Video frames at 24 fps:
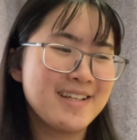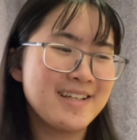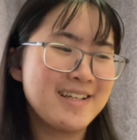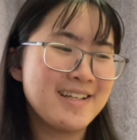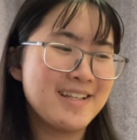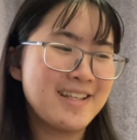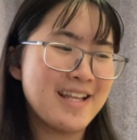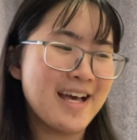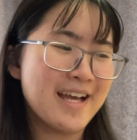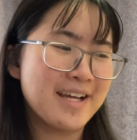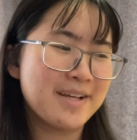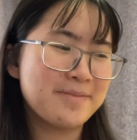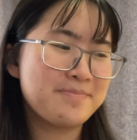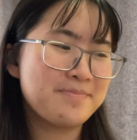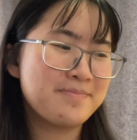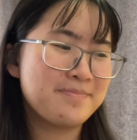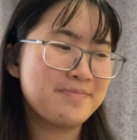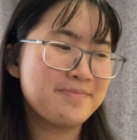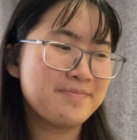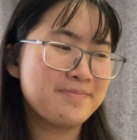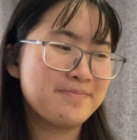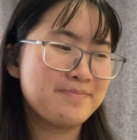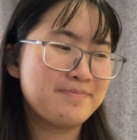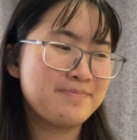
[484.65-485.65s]
like
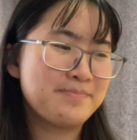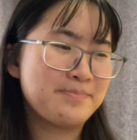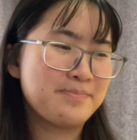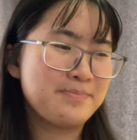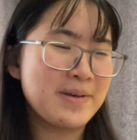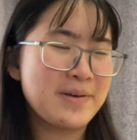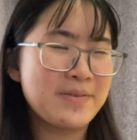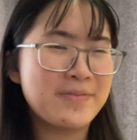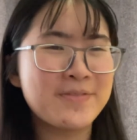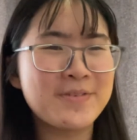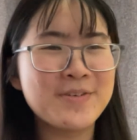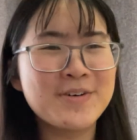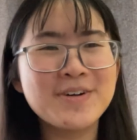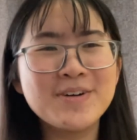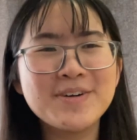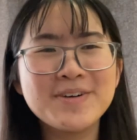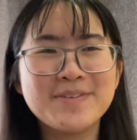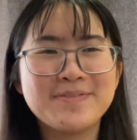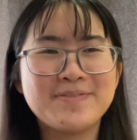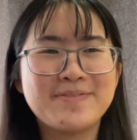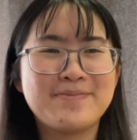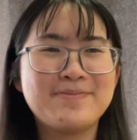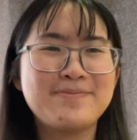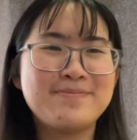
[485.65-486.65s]

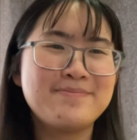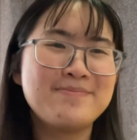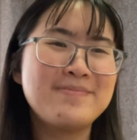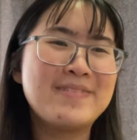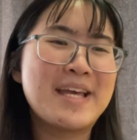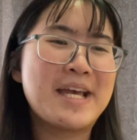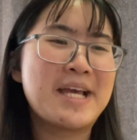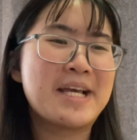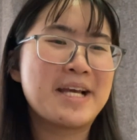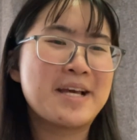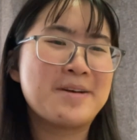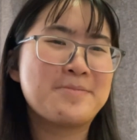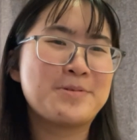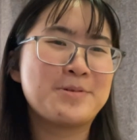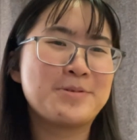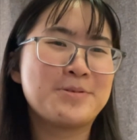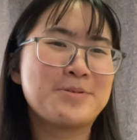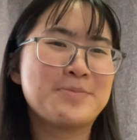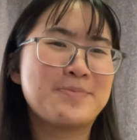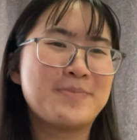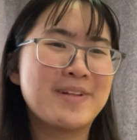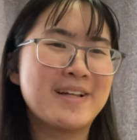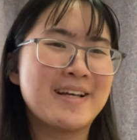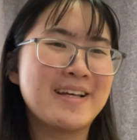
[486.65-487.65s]
before being able
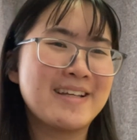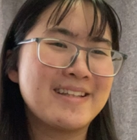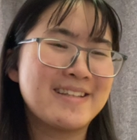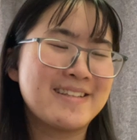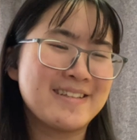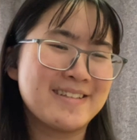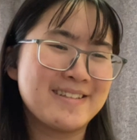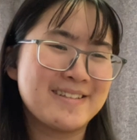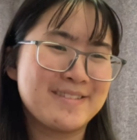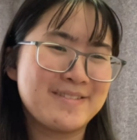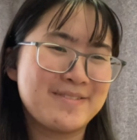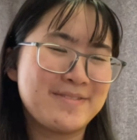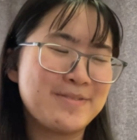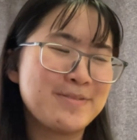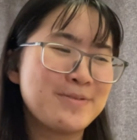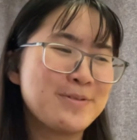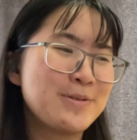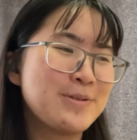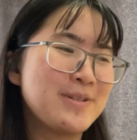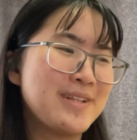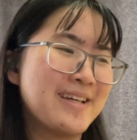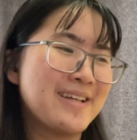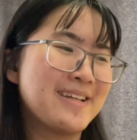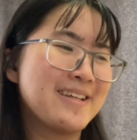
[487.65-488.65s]
to play the
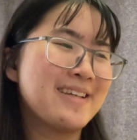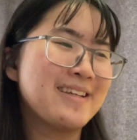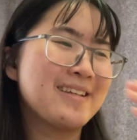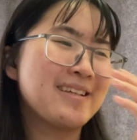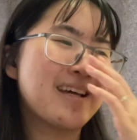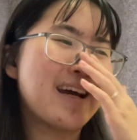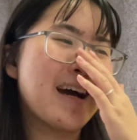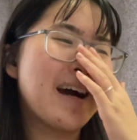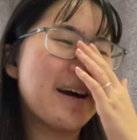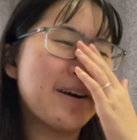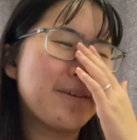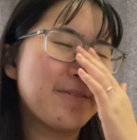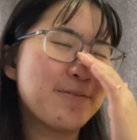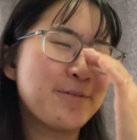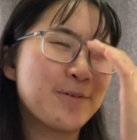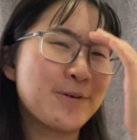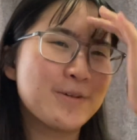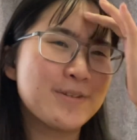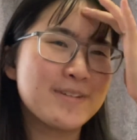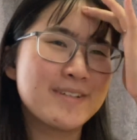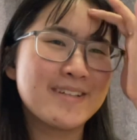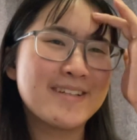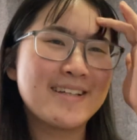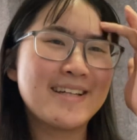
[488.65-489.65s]
Ryūteki, I
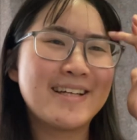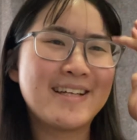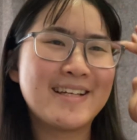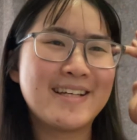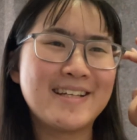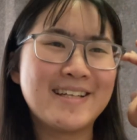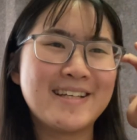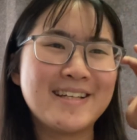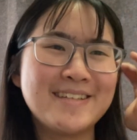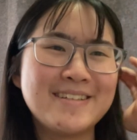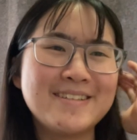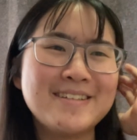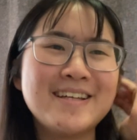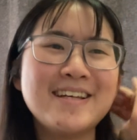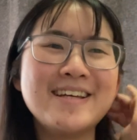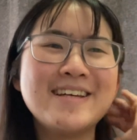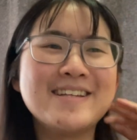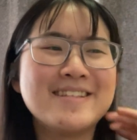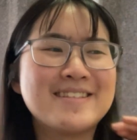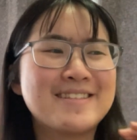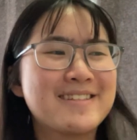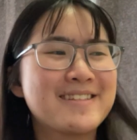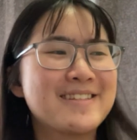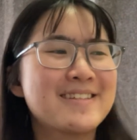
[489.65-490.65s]
thought
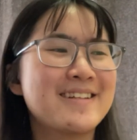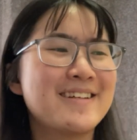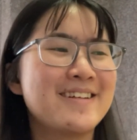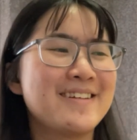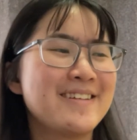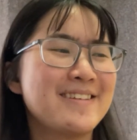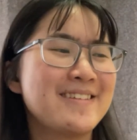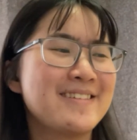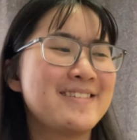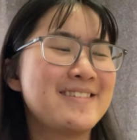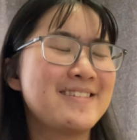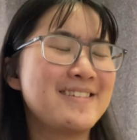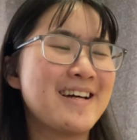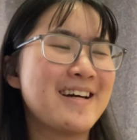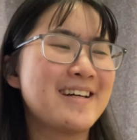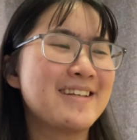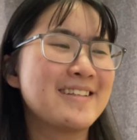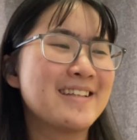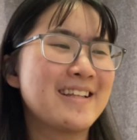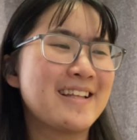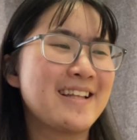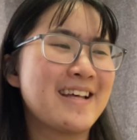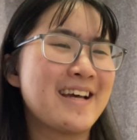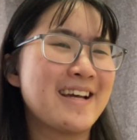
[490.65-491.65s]
it's gonna
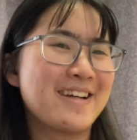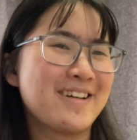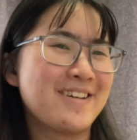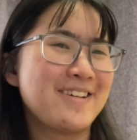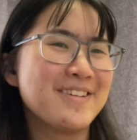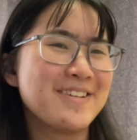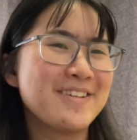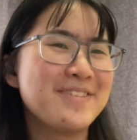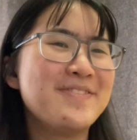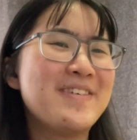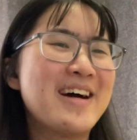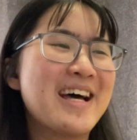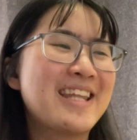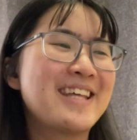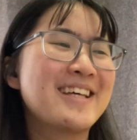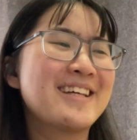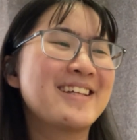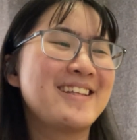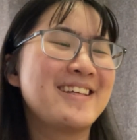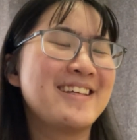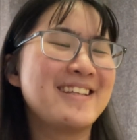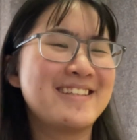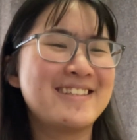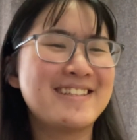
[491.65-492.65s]
sound like
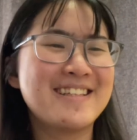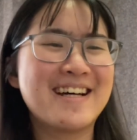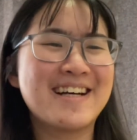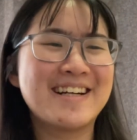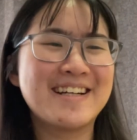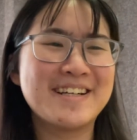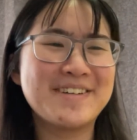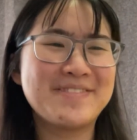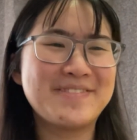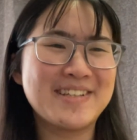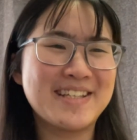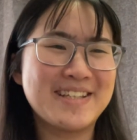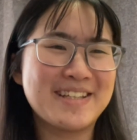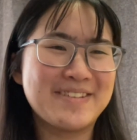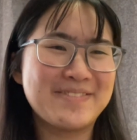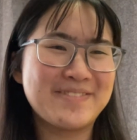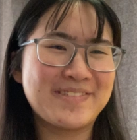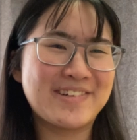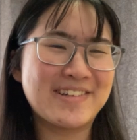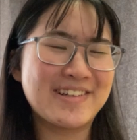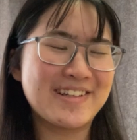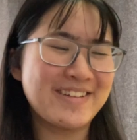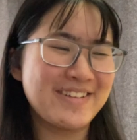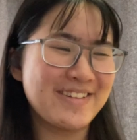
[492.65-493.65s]
automatically sound a bit
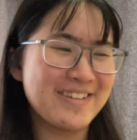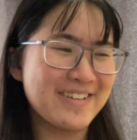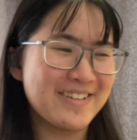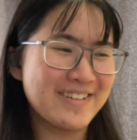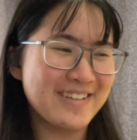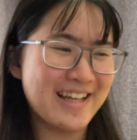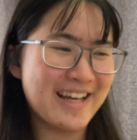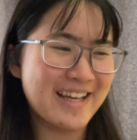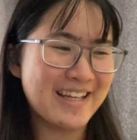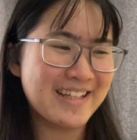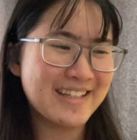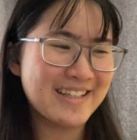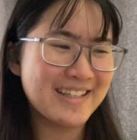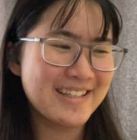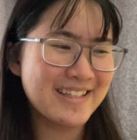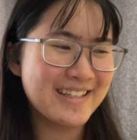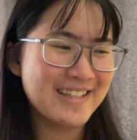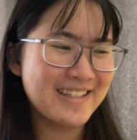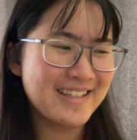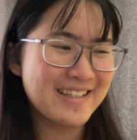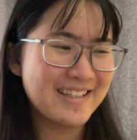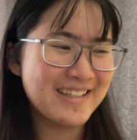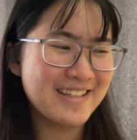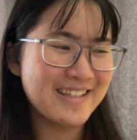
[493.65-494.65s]
more, you know, like
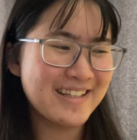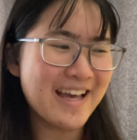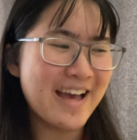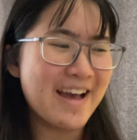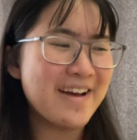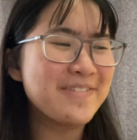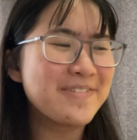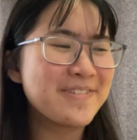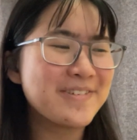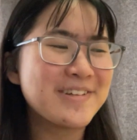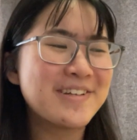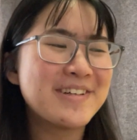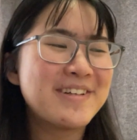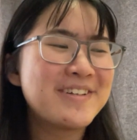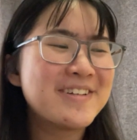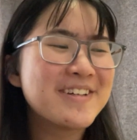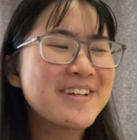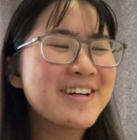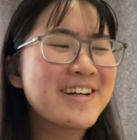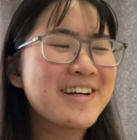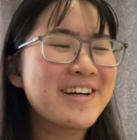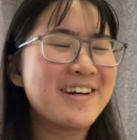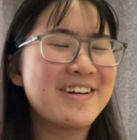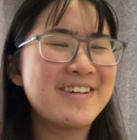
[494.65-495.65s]
ethereal,
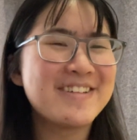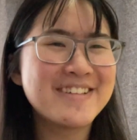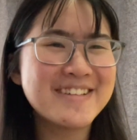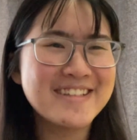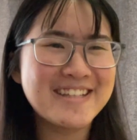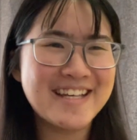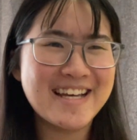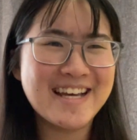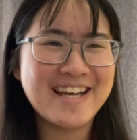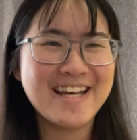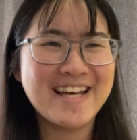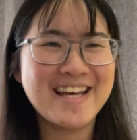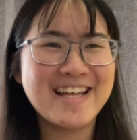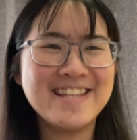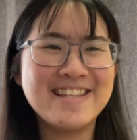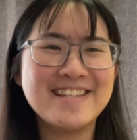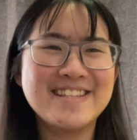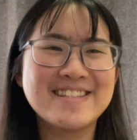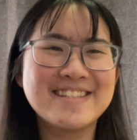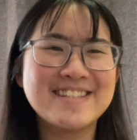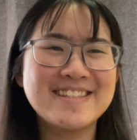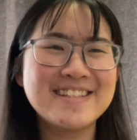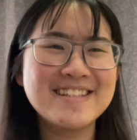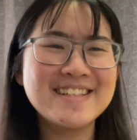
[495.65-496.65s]
cold and
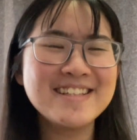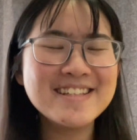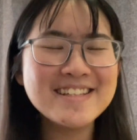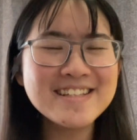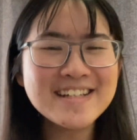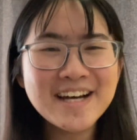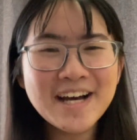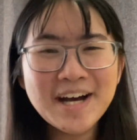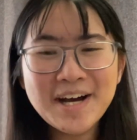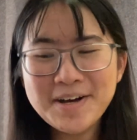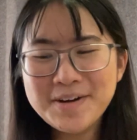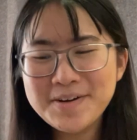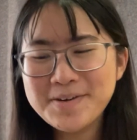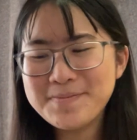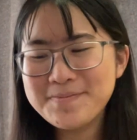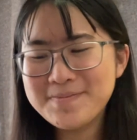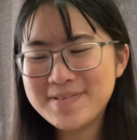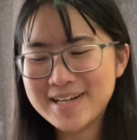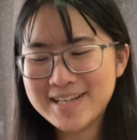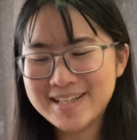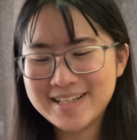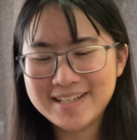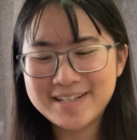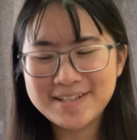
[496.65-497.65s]
distant.
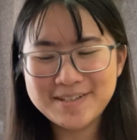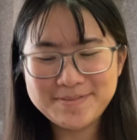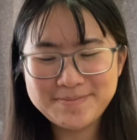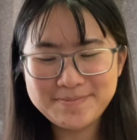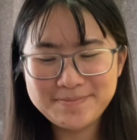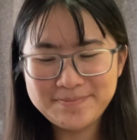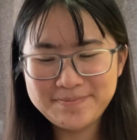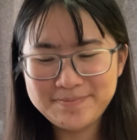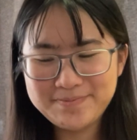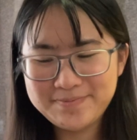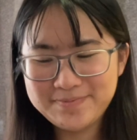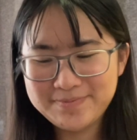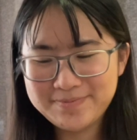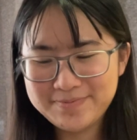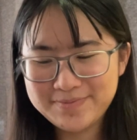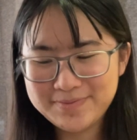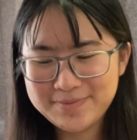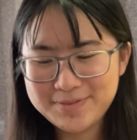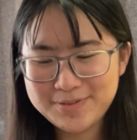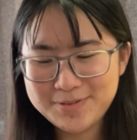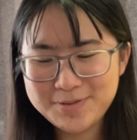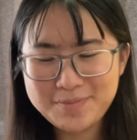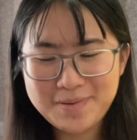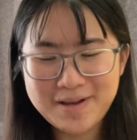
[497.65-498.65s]
But
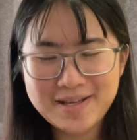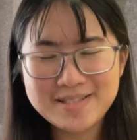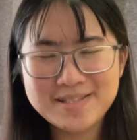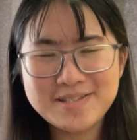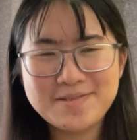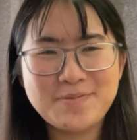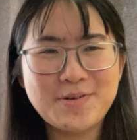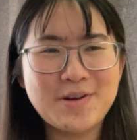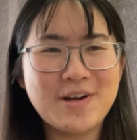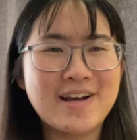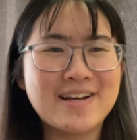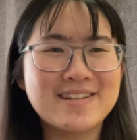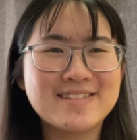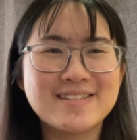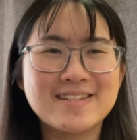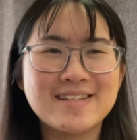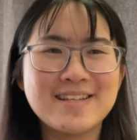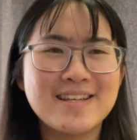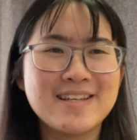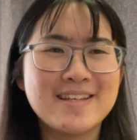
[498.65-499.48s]
to my surprise,